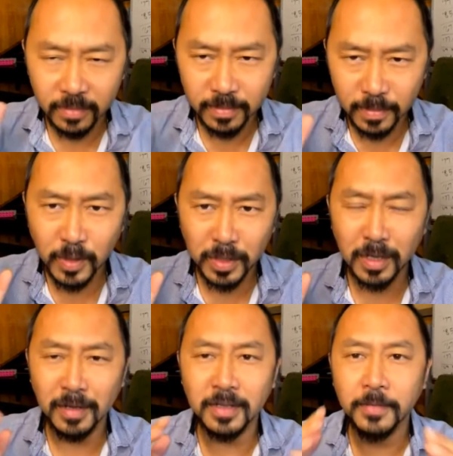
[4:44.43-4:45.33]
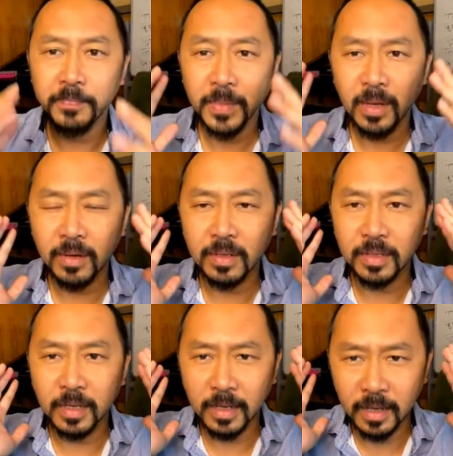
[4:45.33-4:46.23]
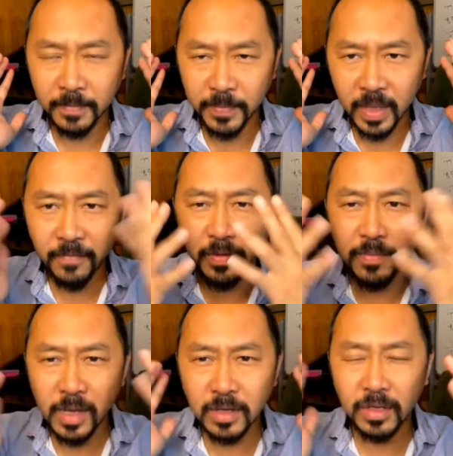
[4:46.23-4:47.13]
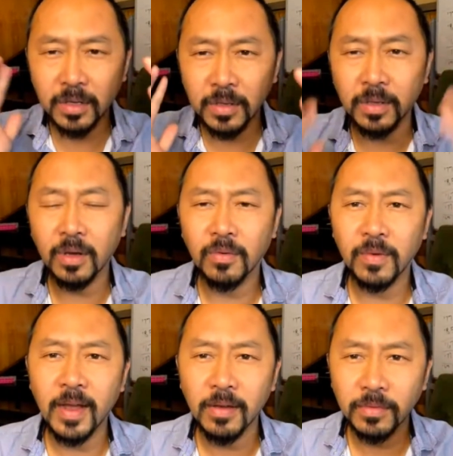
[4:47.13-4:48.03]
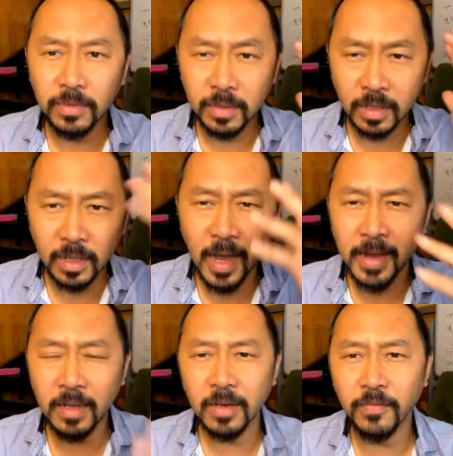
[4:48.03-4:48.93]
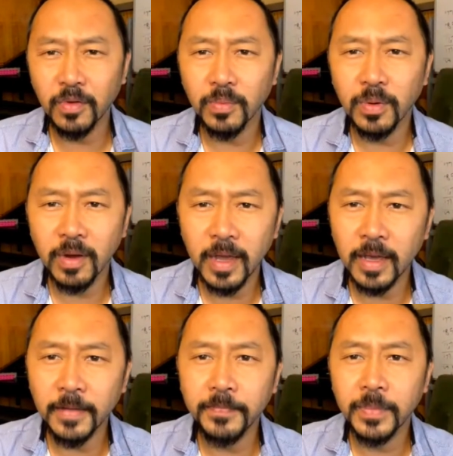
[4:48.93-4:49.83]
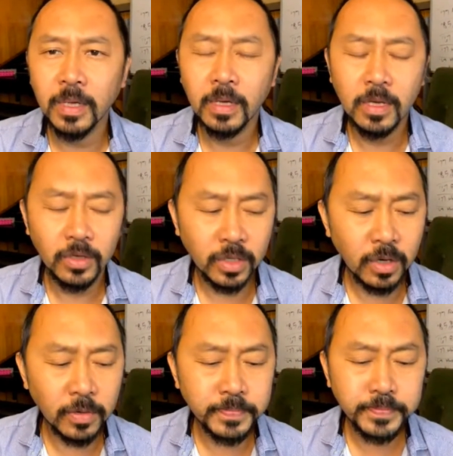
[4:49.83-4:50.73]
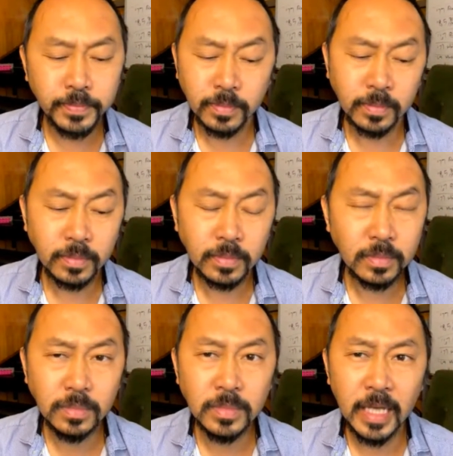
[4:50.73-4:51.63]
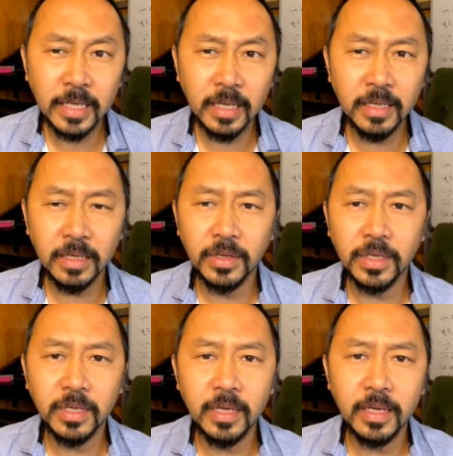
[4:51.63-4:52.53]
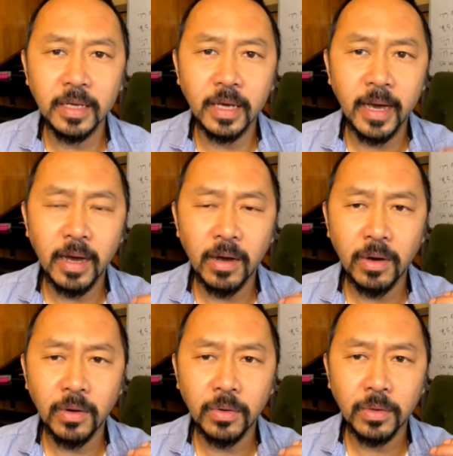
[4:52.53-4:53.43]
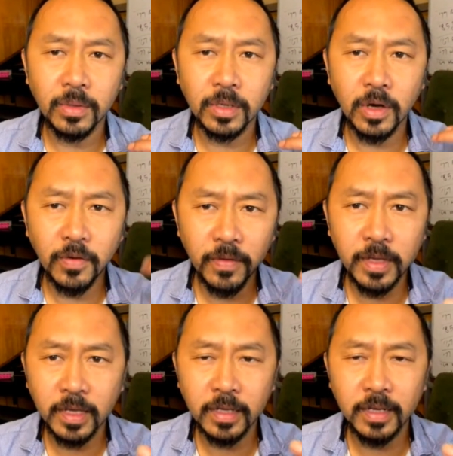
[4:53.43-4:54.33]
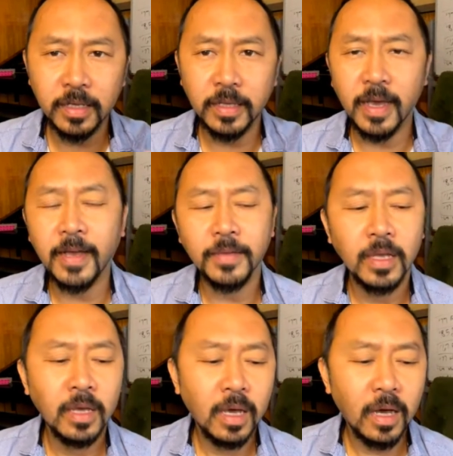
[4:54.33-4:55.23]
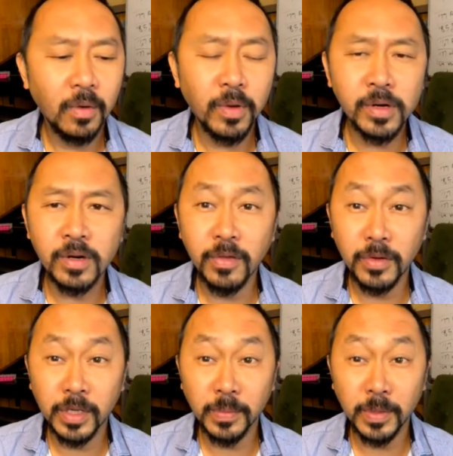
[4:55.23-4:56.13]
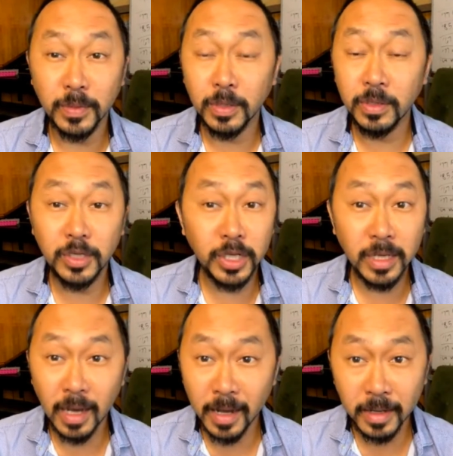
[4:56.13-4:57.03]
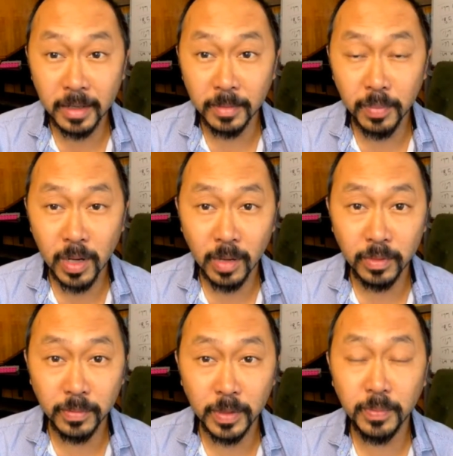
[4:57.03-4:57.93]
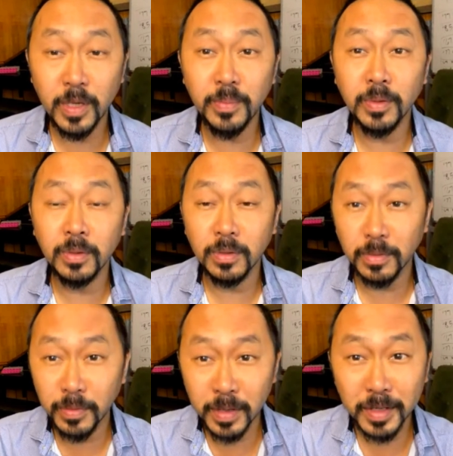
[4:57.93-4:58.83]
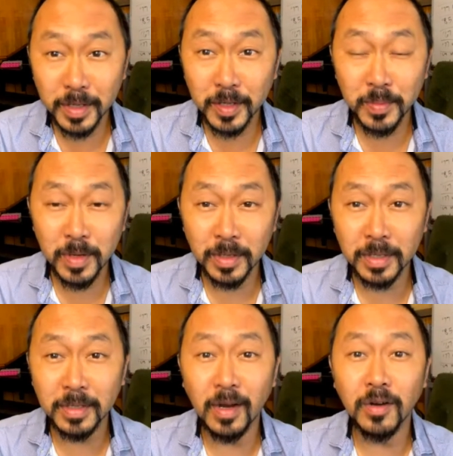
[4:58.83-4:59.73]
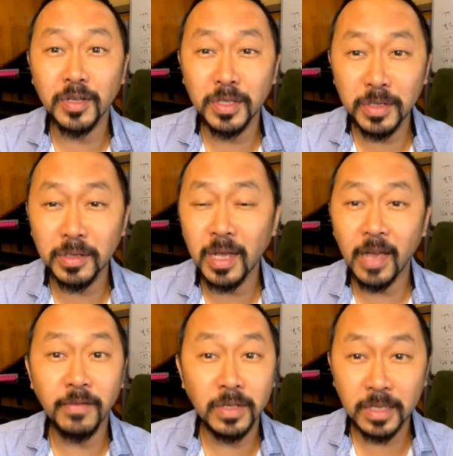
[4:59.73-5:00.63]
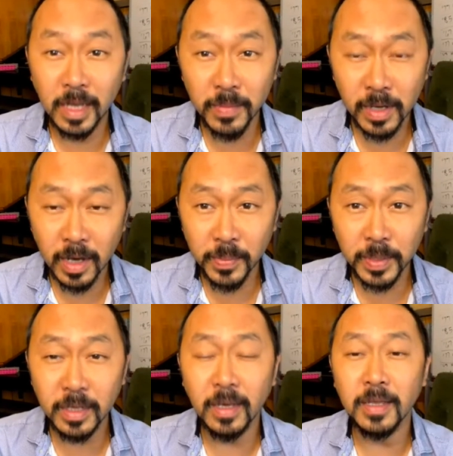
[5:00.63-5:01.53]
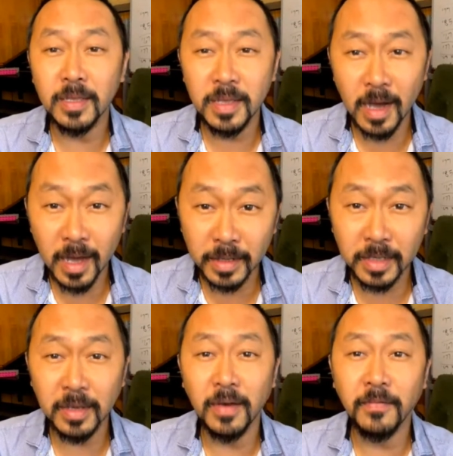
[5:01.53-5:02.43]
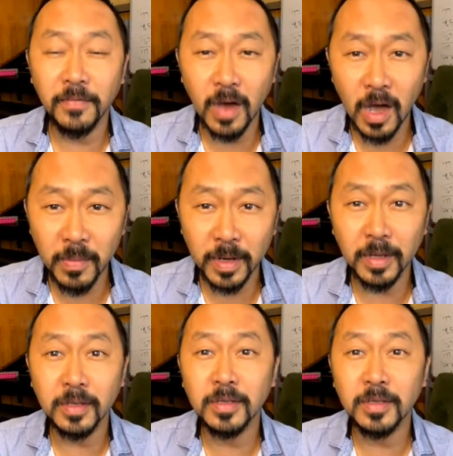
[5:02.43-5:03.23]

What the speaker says: Most headaches, or it's like a inflammation around the lining of your brain. So it's easy to see how COVID can lead to that. What are other symptoms? GI problems. People 3 to 6 months are still having stomach upset, nausea, vomiting,